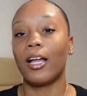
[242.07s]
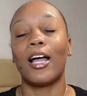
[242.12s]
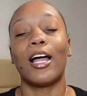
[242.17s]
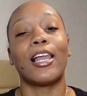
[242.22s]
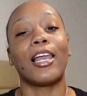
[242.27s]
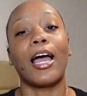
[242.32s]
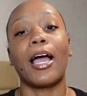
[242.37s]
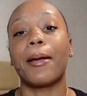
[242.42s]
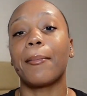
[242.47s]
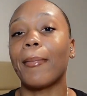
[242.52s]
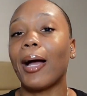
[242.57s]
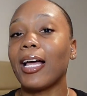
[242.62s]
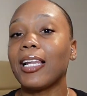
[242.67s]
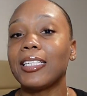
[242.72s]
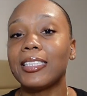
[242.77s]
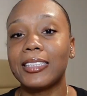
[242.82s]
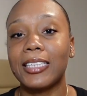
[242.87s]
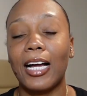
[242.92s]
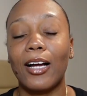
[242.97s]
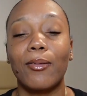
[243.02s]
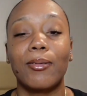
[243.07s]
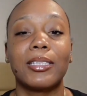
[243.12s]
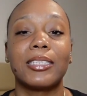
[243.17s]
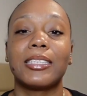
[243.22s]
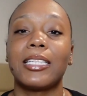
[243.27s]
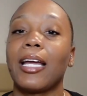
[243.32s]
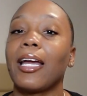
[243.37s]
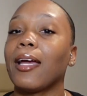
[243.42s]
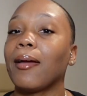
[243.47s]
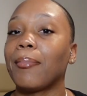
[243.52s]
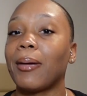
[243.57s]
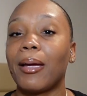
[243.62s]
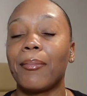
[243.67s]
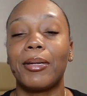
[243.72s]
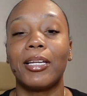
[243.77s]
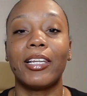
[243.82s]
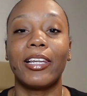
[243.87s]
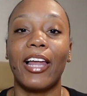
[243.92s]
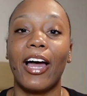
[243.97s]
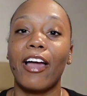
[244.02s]
Like Miley Cyrus said,
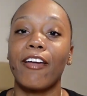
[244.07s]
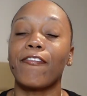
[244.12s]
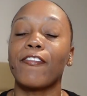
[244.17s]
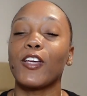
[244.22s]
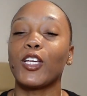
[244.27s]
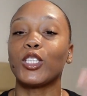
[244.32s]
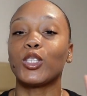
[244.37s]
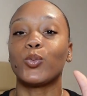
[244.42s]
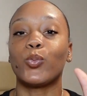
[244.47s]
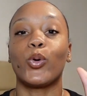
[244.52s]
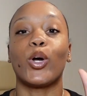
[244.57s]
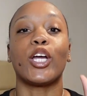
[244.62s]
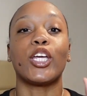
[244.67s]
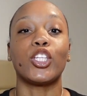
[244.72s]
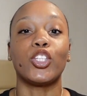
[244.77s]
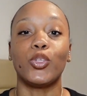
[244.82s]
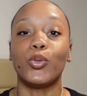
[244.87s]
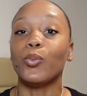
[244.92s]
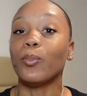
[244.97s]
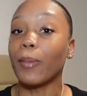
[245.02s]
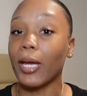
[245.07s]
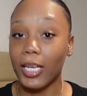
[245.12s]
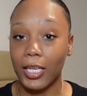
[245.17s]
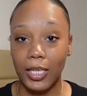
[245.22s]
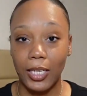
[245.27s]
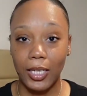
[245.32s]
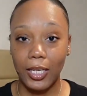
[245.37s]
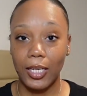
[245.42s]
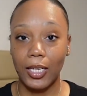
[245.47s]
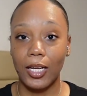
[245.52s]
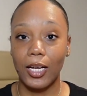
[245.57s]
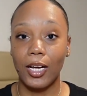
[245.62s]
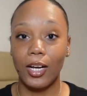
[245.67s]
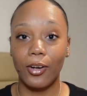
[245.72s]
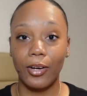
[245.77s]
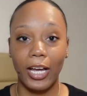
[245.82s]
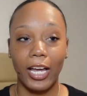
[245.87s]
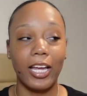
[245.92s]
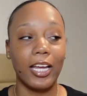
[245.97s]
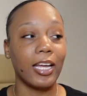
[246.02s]
baby, life is what you make it,
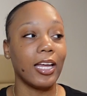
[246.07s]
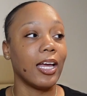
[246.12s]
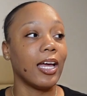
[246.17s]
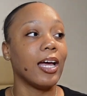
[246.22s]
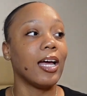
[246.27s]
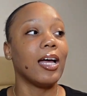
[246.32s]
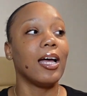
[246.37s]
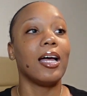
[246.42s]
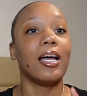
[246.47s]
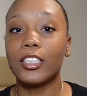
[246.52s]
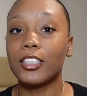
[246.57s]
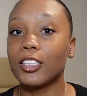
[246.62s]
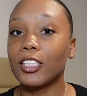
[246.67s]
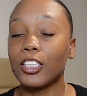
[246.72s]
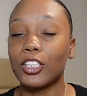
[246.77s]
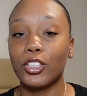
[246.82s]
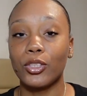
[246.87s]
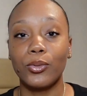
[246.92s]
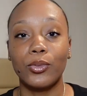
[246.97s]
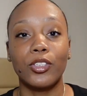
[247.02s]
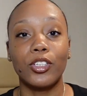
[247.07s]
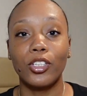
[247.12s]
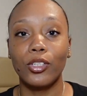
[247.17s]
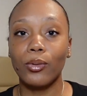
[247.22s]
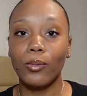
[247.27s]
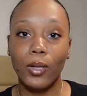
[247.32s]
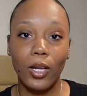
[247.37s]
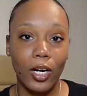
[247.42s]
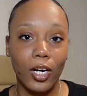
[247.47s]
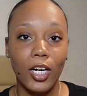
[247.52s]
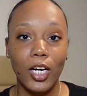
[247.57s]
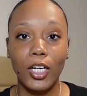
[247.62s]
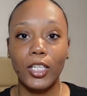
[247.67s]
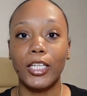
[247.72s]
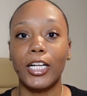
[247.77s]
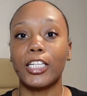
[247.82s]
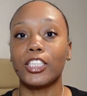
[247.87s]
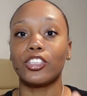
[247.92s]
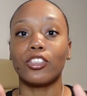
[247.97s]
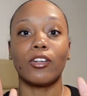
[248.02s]
okay? The sooner you learn
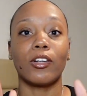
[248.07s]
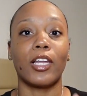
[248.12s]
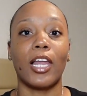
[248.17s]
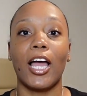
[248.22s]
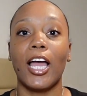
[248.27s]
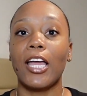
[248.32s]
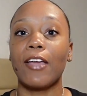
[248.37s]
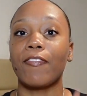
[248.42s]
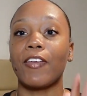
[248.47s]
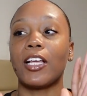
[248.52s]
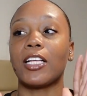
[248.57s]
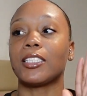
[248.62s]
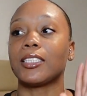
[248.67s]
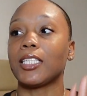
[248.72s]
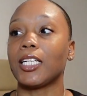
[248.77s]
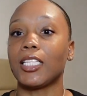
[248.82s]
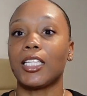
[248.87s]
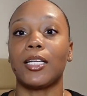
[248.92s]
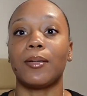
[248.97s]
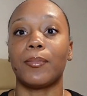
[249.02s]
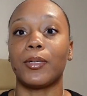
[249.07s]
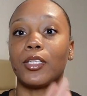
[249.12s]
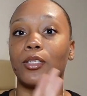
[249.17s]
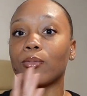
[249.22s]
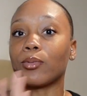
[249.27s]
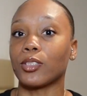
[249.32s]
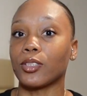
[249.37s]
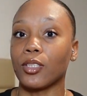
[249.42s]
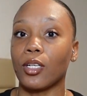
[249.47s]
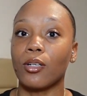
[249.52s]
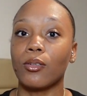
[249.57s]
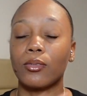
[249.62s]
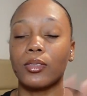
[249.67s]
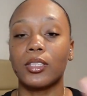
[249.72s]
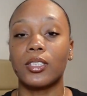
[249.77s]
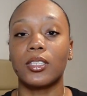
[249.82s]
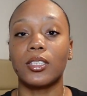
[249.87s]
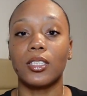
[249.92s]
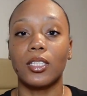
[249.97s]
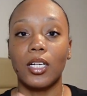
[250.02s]
that your life is nothing but the
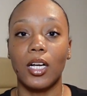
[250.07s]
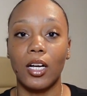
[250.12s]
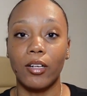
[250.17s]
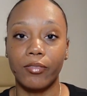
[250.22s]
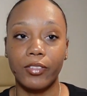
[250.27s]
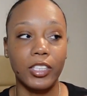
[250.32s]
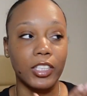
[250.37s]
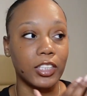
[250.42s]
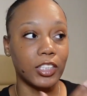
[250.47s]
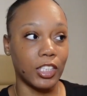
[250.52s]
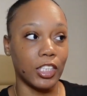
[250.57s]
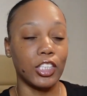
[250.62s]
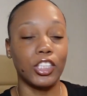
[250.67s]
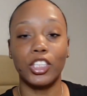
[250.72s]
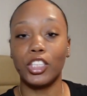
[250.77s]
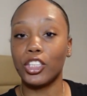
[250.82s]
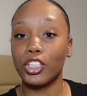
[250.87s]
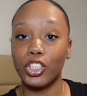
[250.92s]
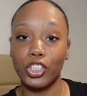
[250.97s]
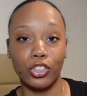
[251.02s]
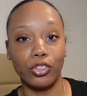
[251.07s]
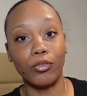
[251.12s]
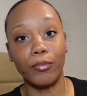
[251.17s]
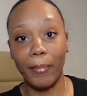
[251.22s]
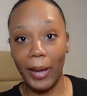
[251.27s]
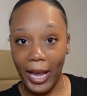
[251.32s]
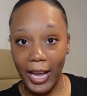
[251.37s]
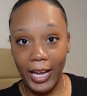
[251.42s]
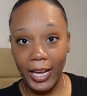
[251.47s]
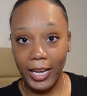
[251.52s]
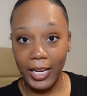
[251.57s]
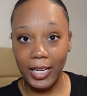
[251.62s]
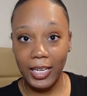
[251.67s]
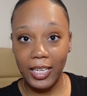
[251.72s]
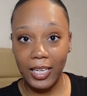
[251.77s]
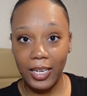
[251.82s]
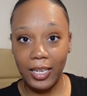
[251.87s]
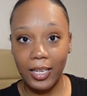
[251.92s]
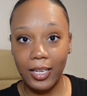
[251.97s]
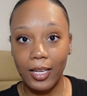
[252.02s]
results of decisions you
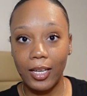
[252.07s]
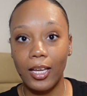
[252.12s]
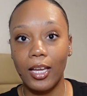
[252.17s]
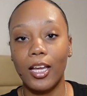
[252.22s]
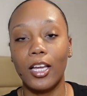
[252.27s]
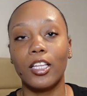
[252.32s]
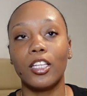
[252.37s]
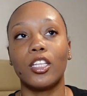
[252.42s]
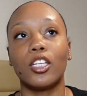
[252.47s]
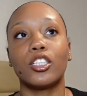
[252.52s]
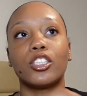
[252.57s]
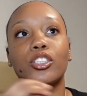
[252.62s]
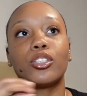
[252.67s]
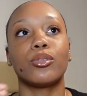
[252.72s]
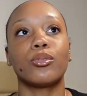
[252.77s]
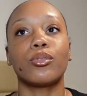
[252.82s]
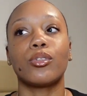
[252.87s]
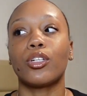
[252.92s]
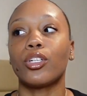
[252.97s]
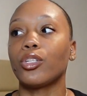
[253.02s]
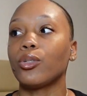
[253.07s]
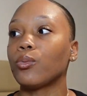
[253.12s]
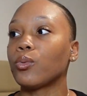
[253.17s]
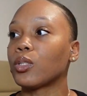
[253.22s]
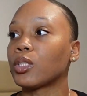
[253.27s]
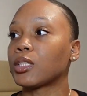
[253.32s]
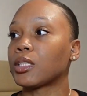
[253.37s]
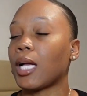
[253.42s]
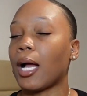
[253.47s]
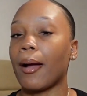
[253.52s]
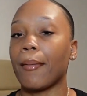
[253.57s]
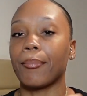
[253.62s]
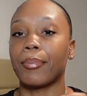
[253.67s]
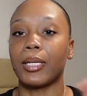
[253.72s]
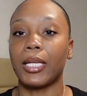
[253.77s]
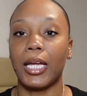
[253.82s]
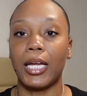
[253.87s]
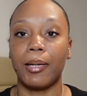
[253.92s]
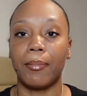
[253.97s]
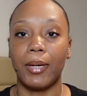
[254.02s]
made, the sooner you will stop
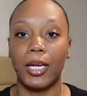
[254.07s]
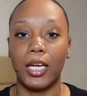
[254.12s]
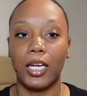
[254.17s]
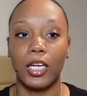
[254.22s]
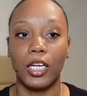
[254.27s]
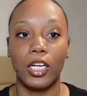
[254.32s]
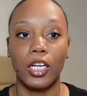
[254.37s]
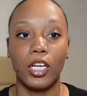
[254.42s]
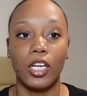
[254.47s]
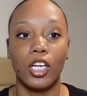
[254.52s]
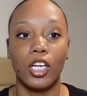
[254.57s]
blaming